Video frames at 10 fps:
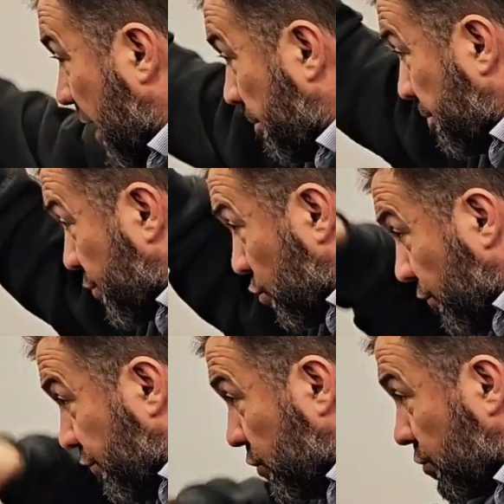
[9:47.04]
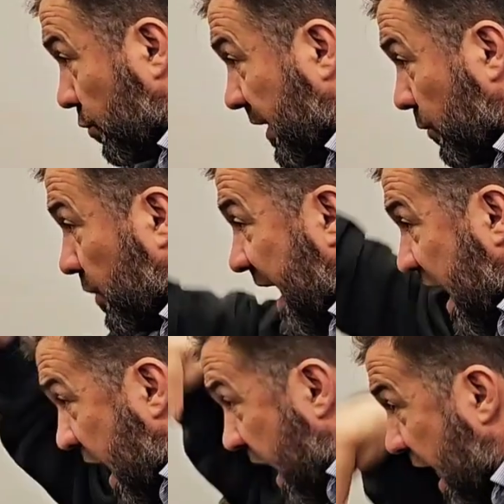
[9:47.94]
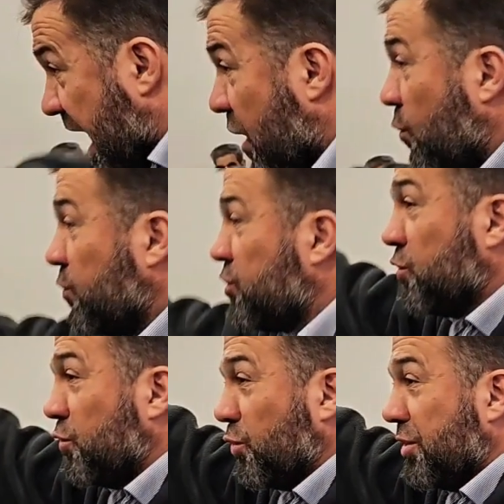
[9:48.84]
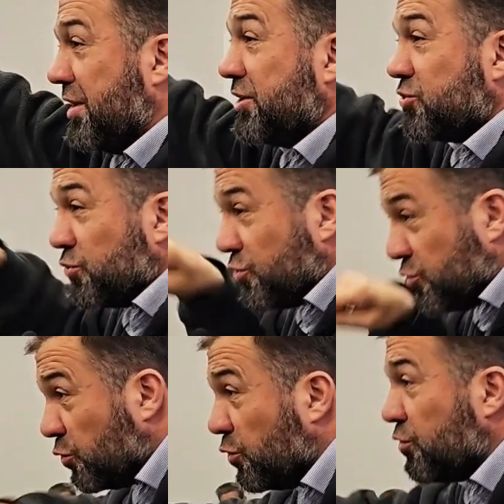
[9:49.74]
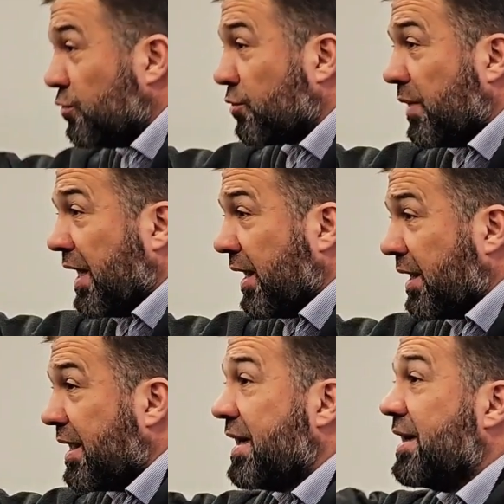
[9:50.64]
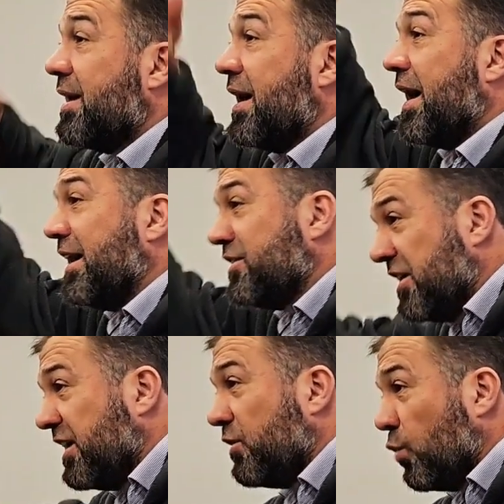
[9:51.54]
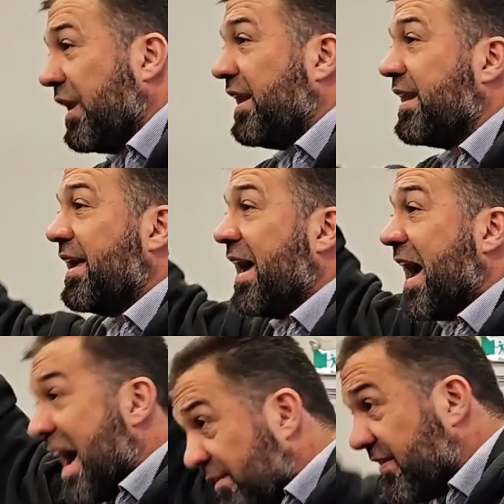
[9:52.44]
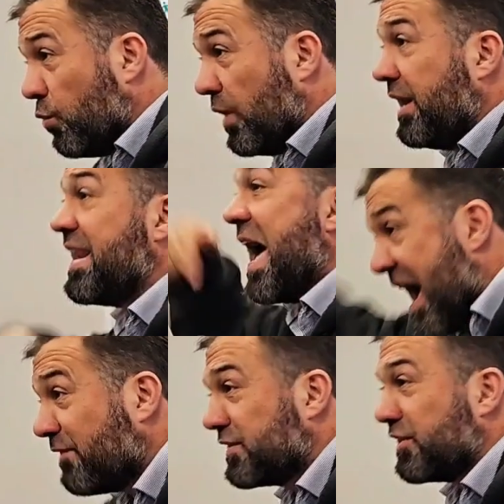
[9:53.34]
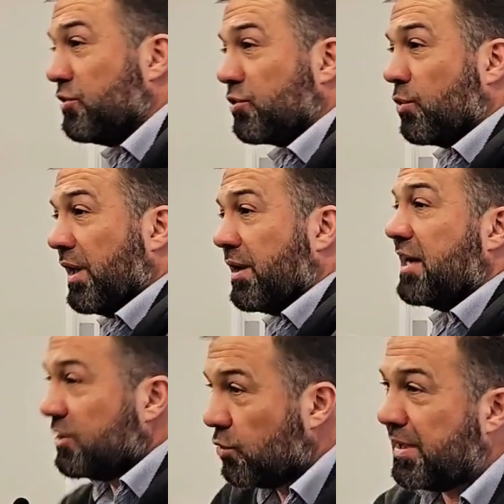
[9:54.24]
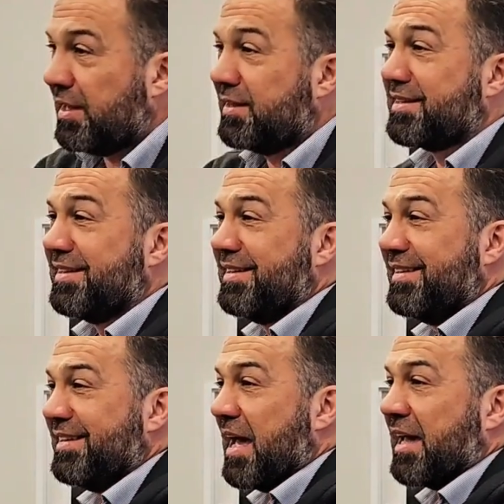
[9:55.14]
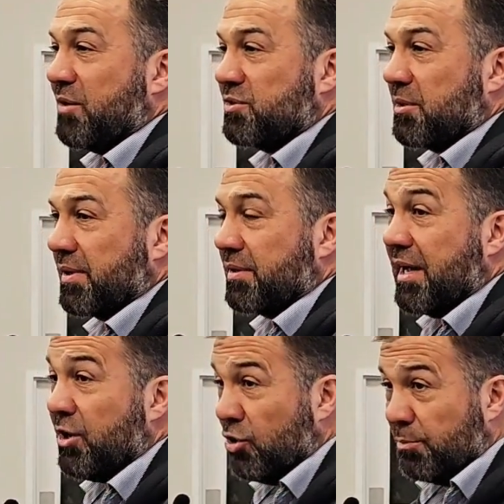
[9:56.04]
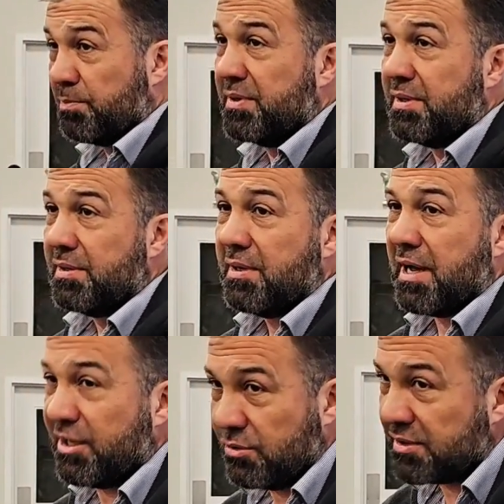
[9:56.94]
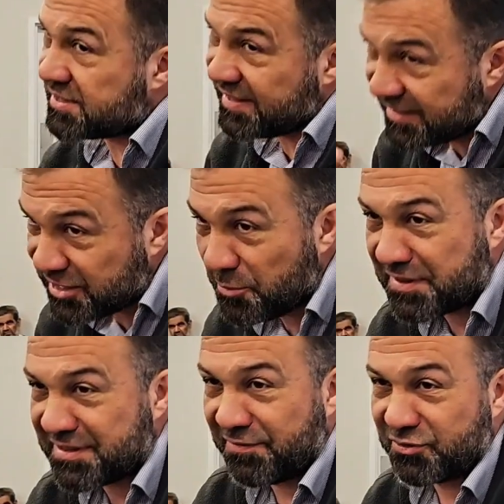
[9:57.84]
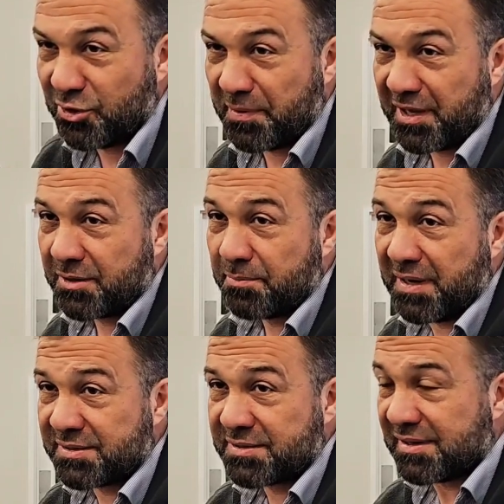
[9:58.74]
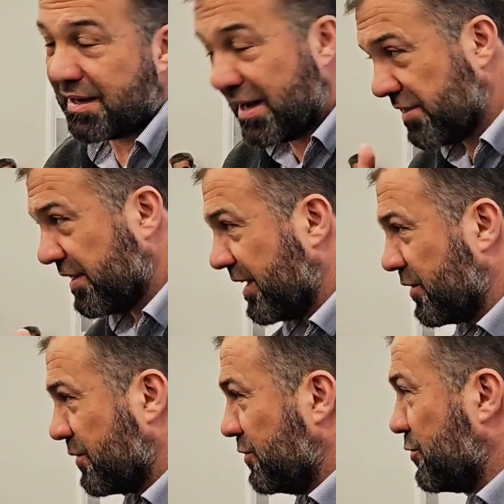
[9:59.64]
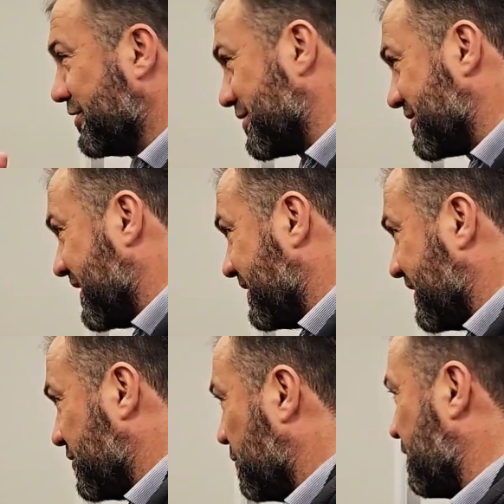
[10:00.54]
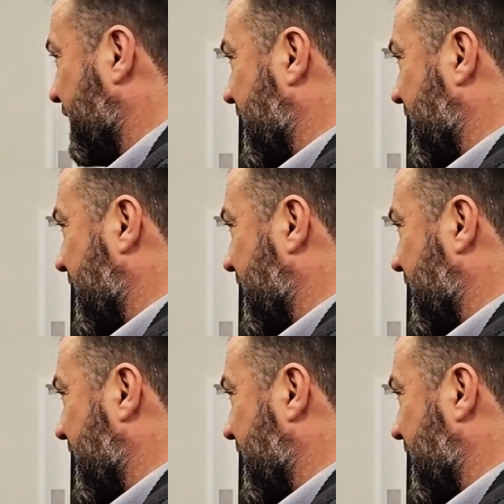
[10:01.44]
approve your will, will allow you to do your will, and He will have a will after your will, and you will hold accountable. I hope I know it's a little bit tough topic, but I think when you understand it, you will feel